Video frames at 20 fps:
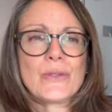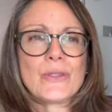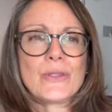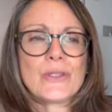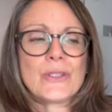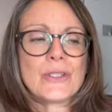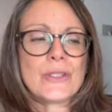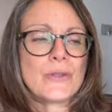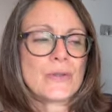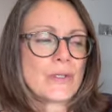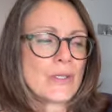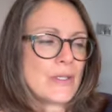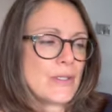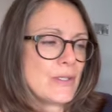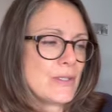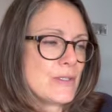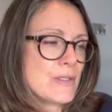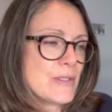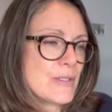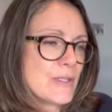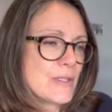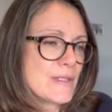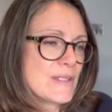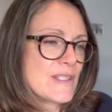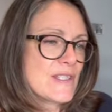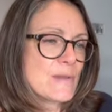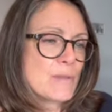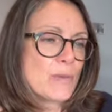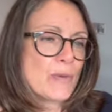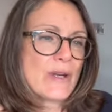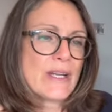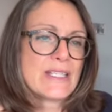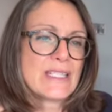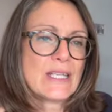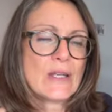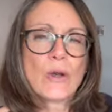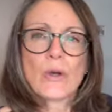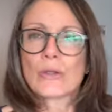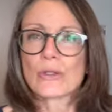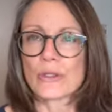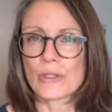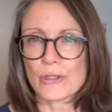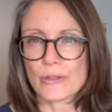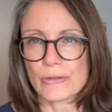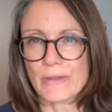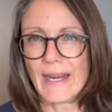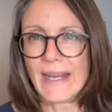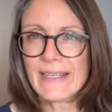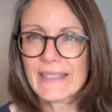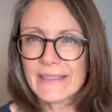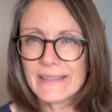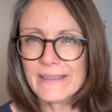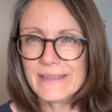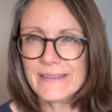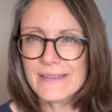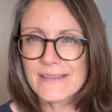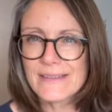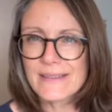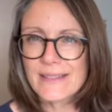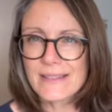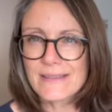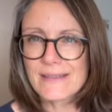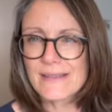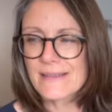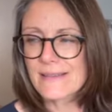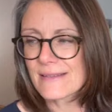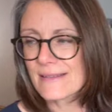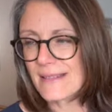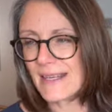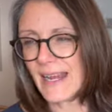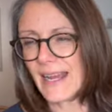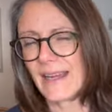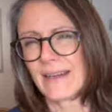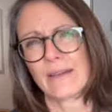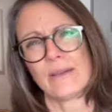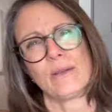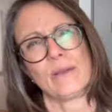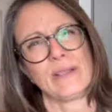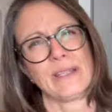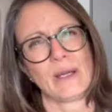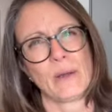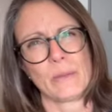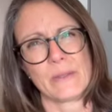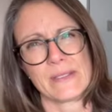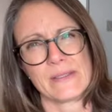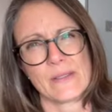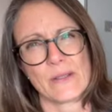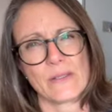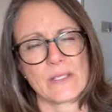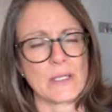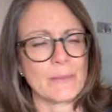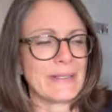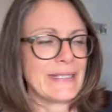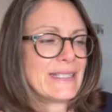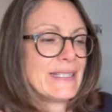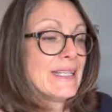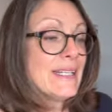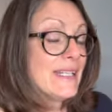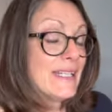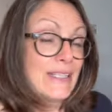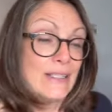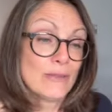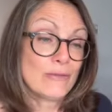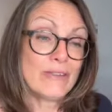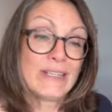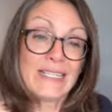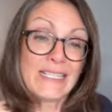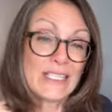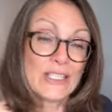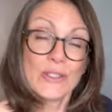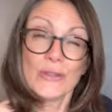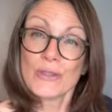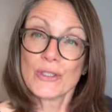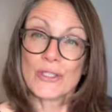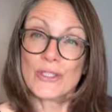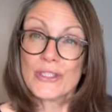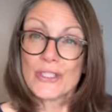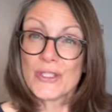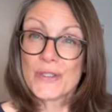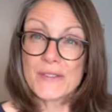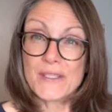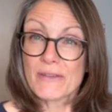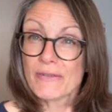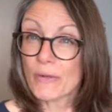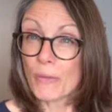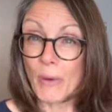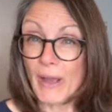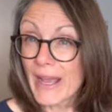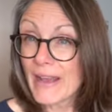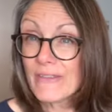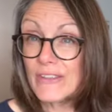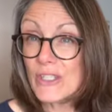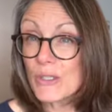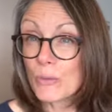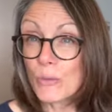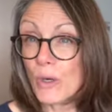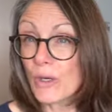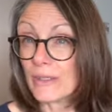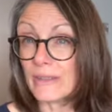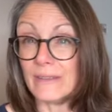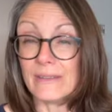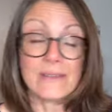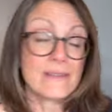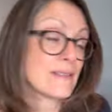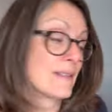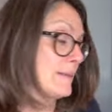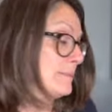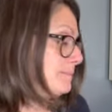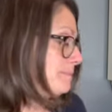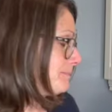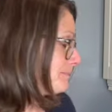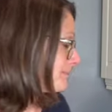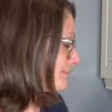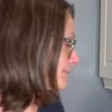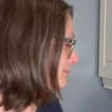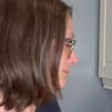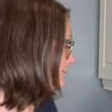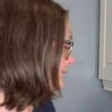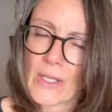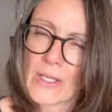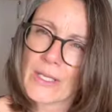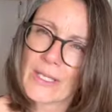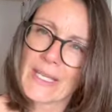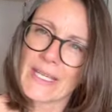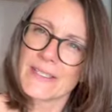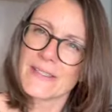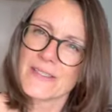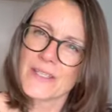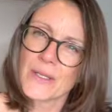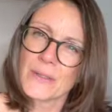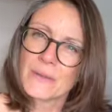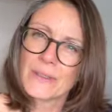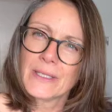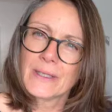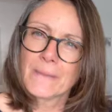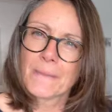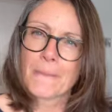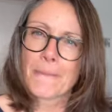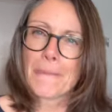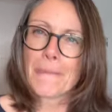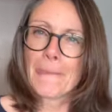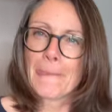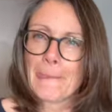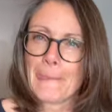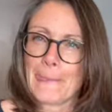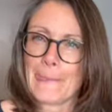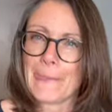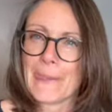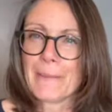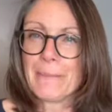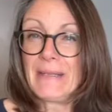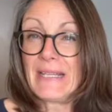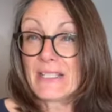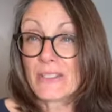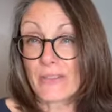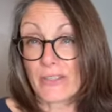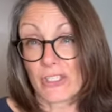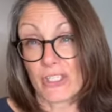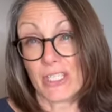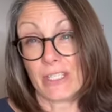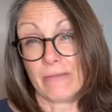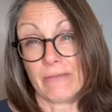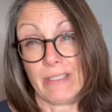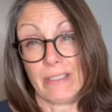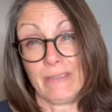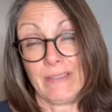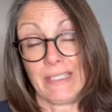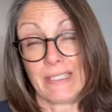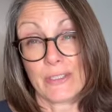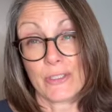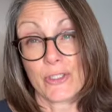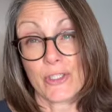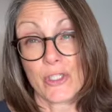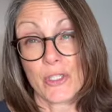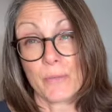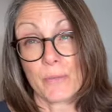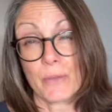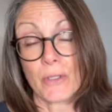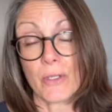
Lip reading: you could spread it on crackers as a snack. Oh, that'd be so yummy. Really, you can use it for whatever you want. Okay, so the blender actually did a really good job.